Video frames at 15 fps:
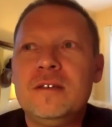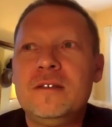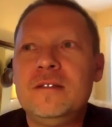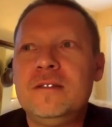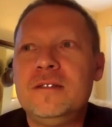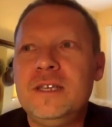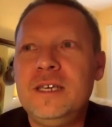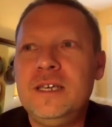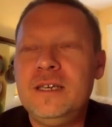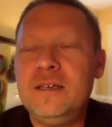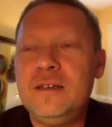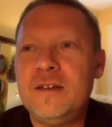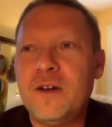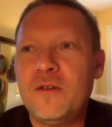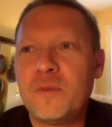
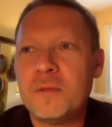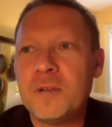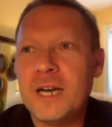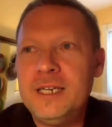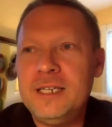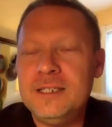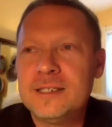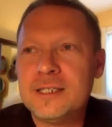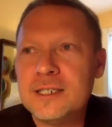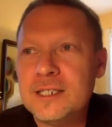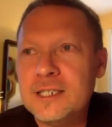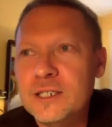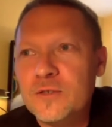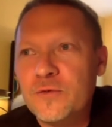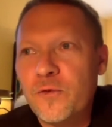the
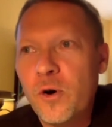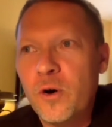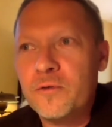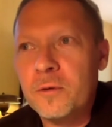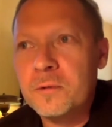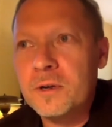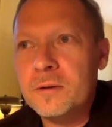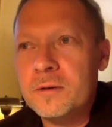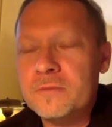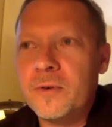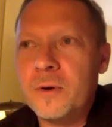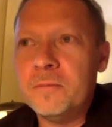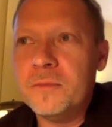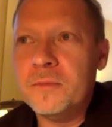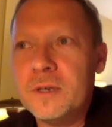1960s forward,
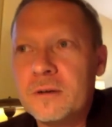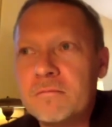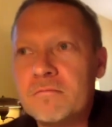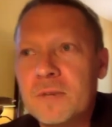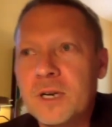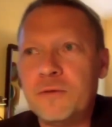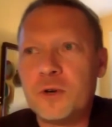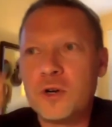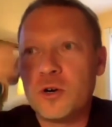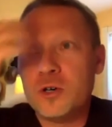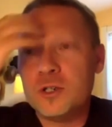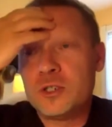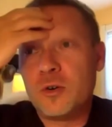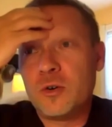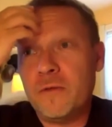from the Clifford
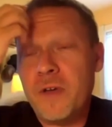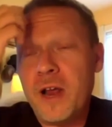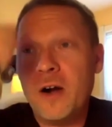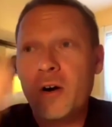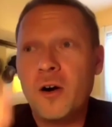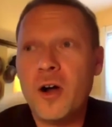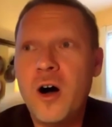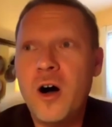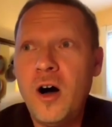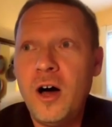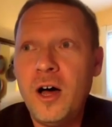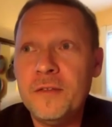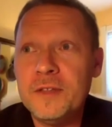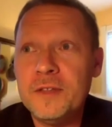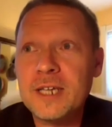Geertz sort of era
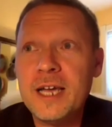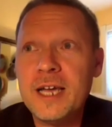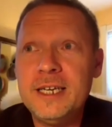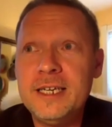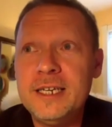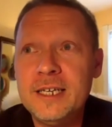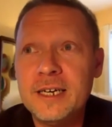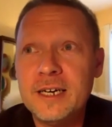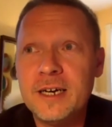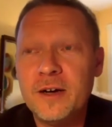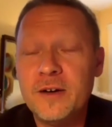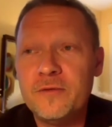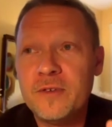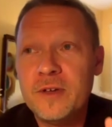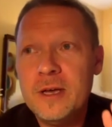on, this idea
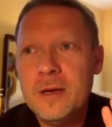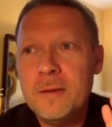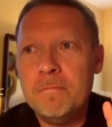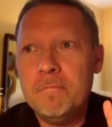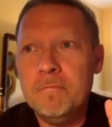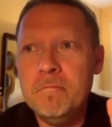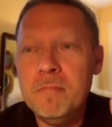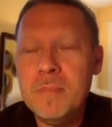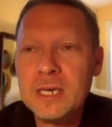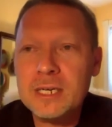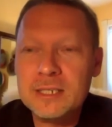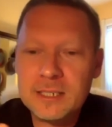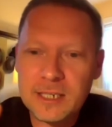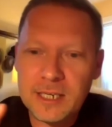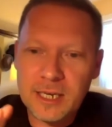of
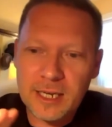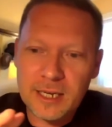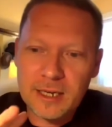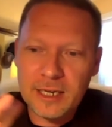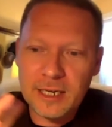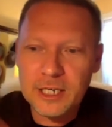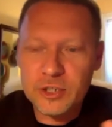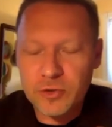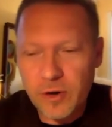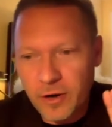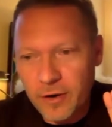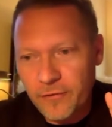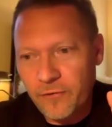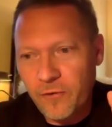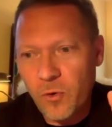mixing
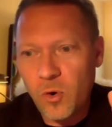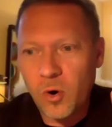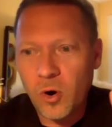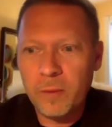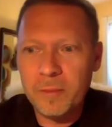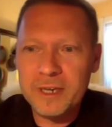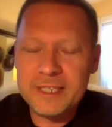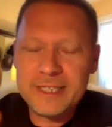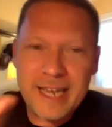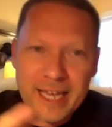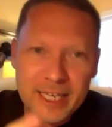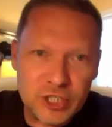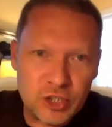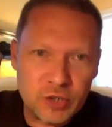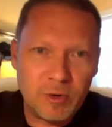literary form and
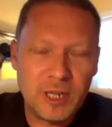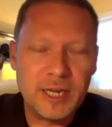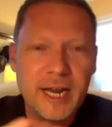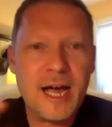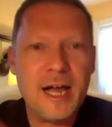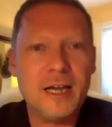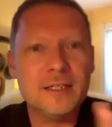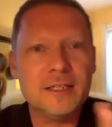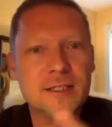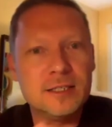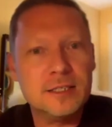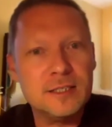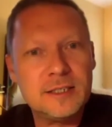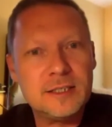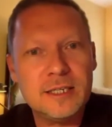textual
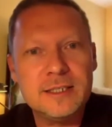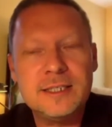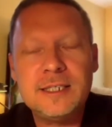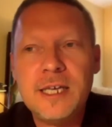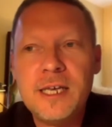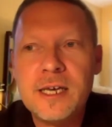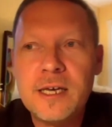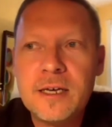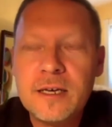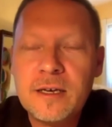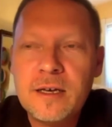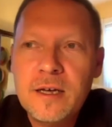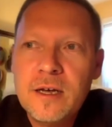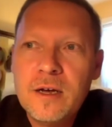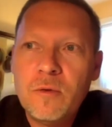analysis and
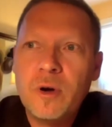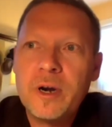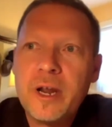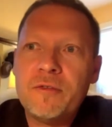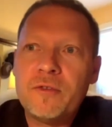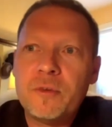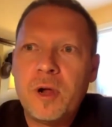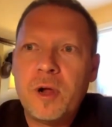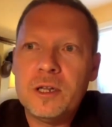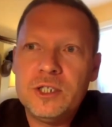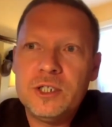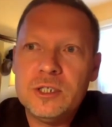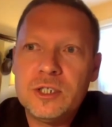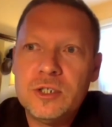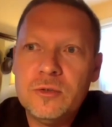seeing what
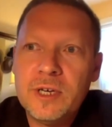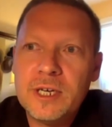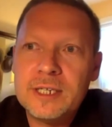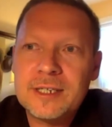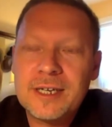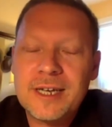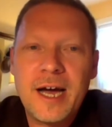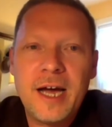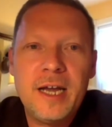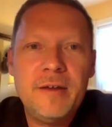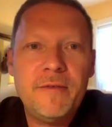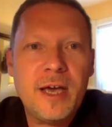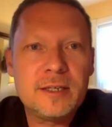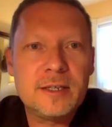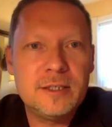anthropology is doing as a kind
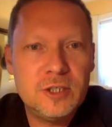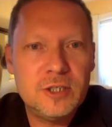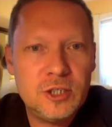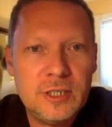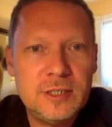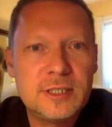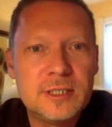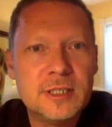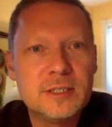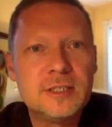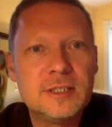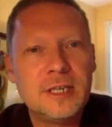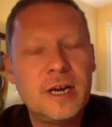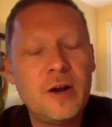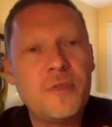of
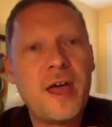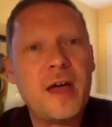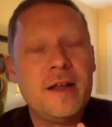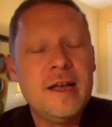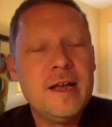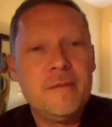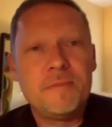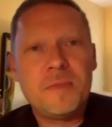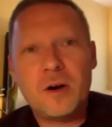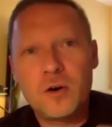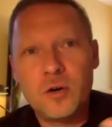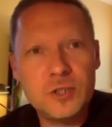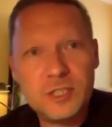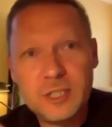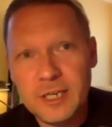exegesis, that
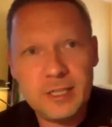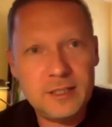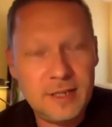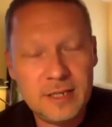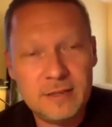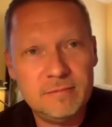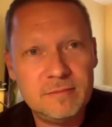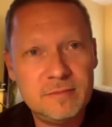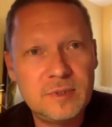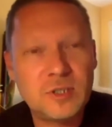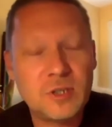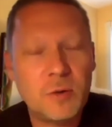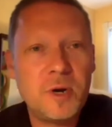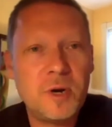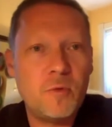Hurston in
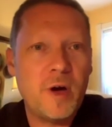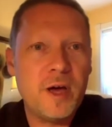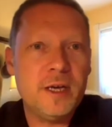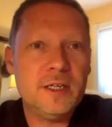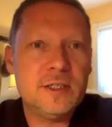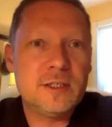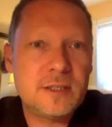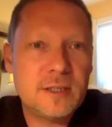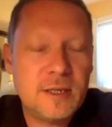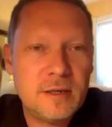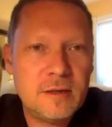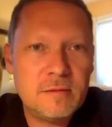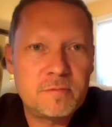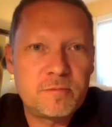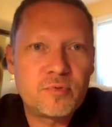so many ways
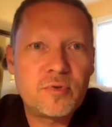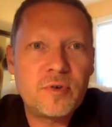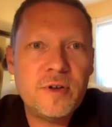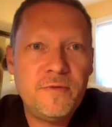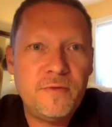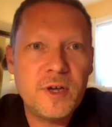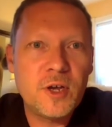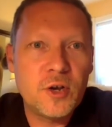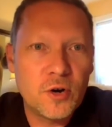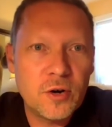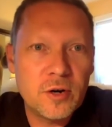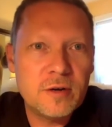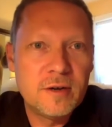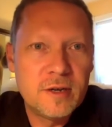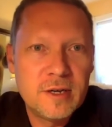
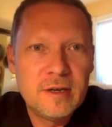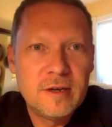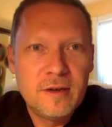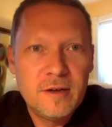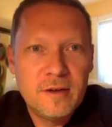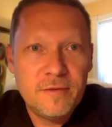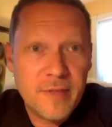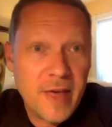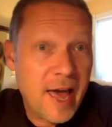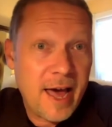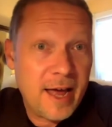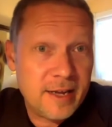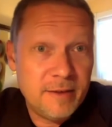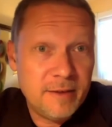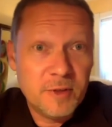prefigured
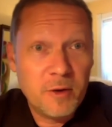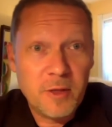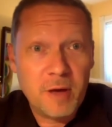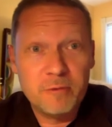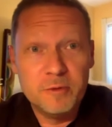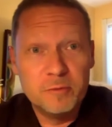that, even though that